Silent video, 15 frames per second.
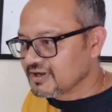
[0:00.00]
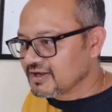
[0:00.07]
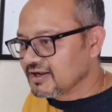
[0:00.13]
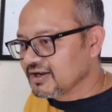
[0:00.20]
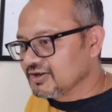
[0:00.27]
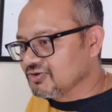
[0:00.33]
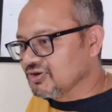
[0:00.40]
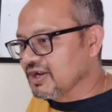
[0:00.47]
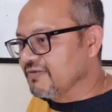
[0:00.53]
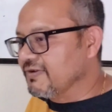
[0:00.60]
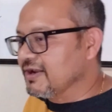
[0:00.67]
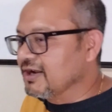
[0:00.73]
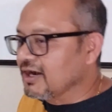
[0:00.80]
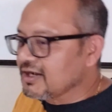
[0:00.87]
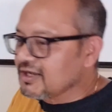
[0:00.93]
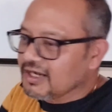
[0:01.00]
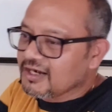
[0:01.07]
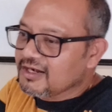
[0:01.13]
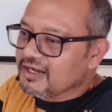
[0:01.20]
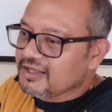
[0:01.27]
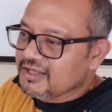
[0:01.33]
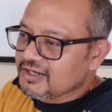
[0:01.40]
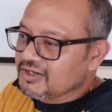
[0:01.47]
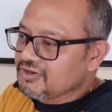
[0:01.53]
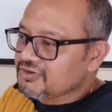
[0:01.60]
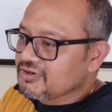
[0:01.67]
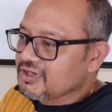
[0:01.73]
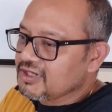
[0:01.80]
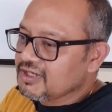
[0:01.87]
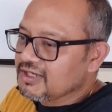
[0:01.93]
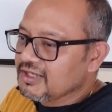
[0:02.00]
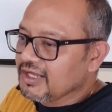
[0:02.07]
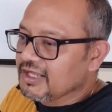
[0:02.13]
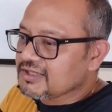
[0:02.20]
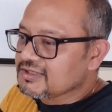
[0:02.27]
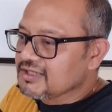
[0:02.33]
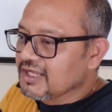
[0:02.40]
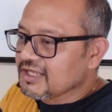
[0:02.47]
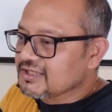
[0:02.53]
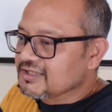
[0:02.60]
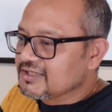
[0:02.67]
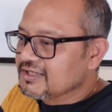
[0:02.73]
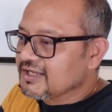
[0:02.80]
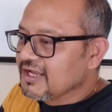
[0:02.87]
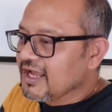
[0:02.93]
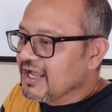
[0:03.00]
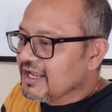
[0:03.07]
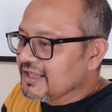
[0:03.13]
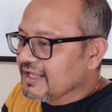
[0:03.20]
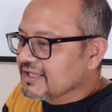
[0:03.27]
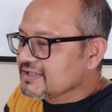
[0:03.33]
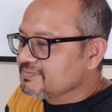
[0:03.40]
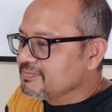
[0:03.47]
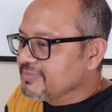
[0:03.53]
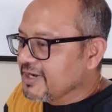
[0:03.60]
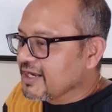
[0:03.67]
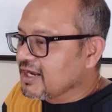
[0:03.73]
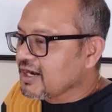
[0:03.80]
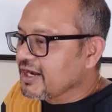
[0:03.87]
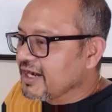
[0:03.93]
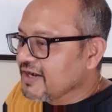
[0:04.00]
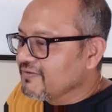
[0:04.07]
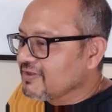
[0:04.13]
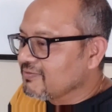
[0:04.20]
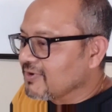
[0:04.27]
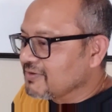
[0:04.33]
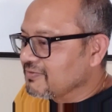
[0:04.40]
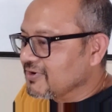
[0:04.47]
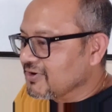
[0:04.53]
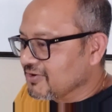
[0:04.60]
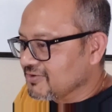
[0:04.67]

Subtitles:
Today we will not learn anything new, okay? Let's break our head with what we know.